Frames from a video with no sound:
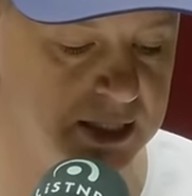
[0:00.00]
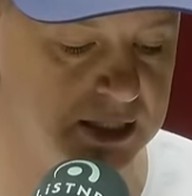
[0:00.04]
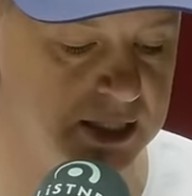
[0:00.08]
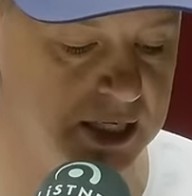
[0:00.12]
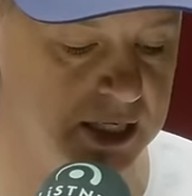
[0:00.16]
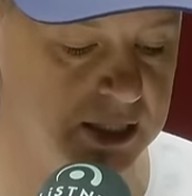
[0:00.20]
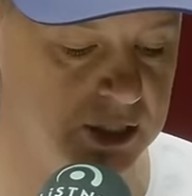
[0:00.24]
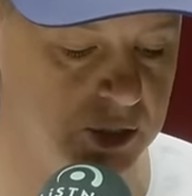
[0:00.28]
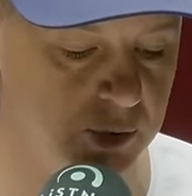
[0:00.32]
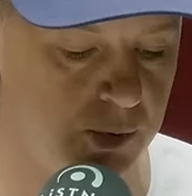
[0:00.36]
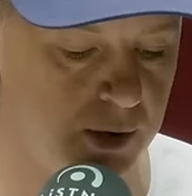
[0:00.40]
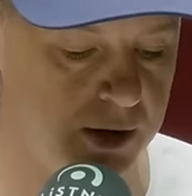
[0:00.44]

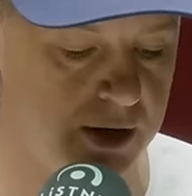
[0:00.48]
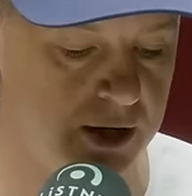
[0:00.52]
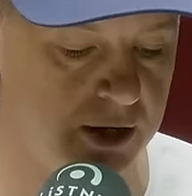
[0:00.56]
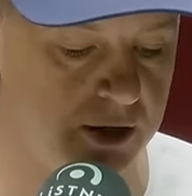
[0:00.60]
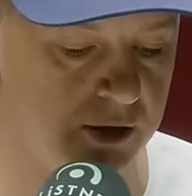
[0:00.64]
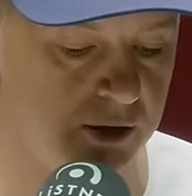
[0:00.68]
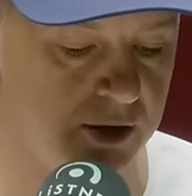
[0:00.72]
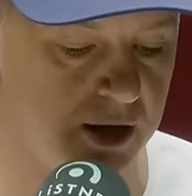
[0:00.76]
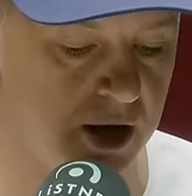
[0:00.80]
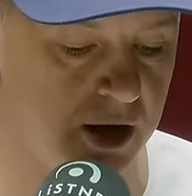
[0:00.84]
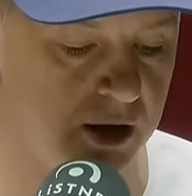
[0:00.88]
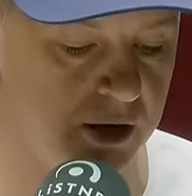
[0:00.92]
T twenty
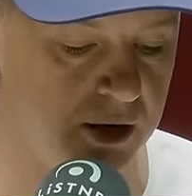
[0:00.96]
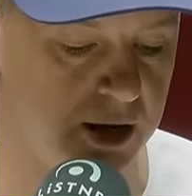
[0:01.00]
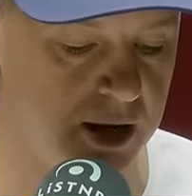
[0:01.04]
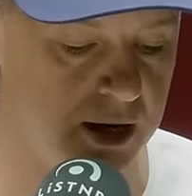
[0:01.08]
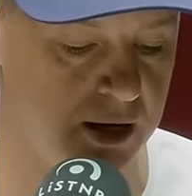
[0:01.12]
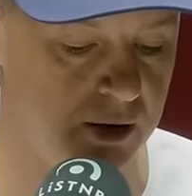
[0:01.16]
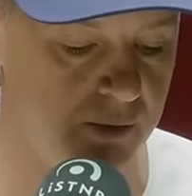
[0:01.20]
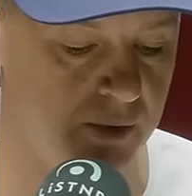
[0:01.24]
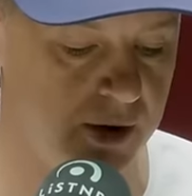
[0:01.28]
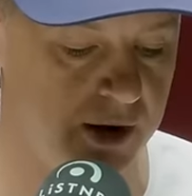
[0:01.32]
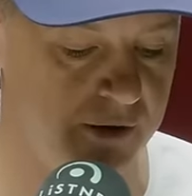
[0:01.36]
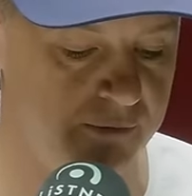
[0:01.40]
could go to
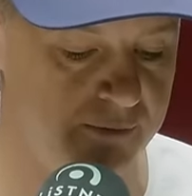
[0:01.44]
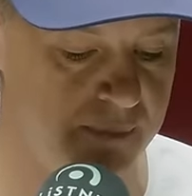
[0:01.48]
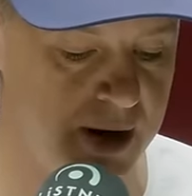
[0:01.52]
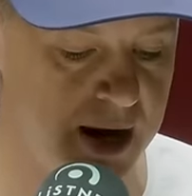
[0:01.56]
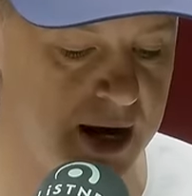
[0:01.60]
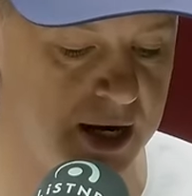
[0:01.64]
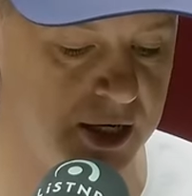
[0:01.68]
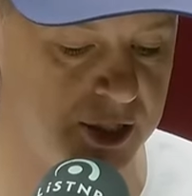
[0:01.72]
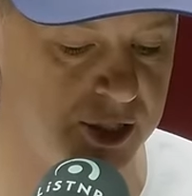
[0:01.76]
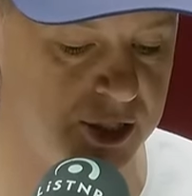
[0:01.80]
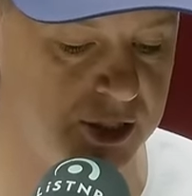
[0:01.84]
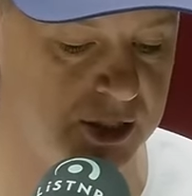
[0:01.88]
any one of
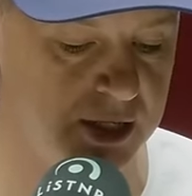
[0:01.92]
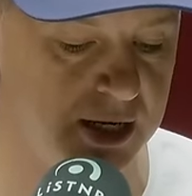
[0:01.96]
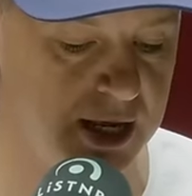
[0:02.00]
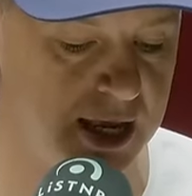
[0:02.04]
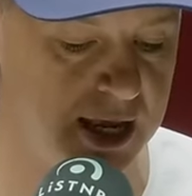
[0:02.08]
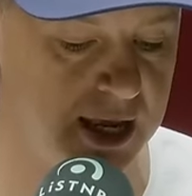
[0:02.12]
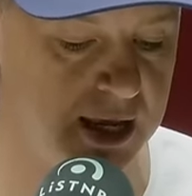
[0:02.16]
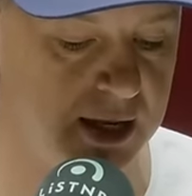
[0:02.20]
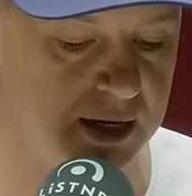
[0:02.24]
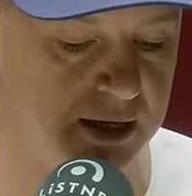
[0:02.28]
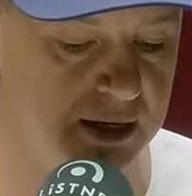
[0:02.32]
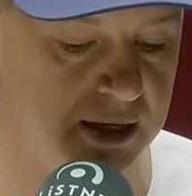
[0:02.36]
Marsh,
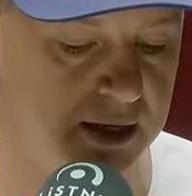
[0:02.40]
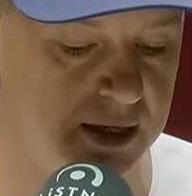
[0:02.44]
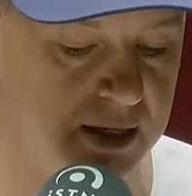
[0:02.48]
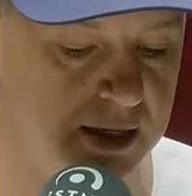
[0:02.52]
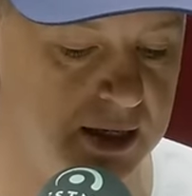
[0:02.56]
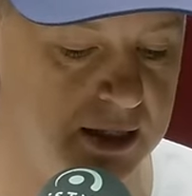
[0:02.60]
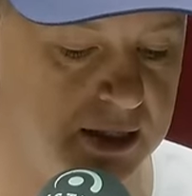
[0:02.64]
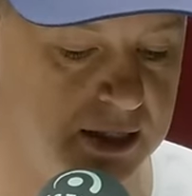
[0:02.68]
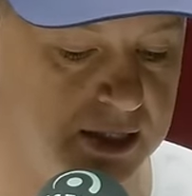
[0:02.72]
Head,